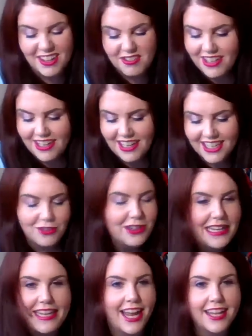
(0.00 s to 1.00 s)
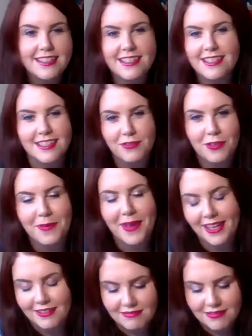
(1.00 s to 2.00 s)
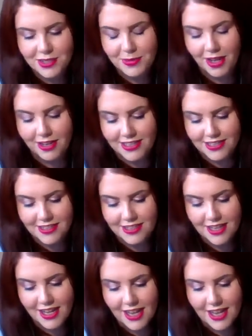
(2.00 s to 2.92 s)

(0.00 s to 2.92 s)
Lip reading: kind of feel like it only enhances it for me, to be honest.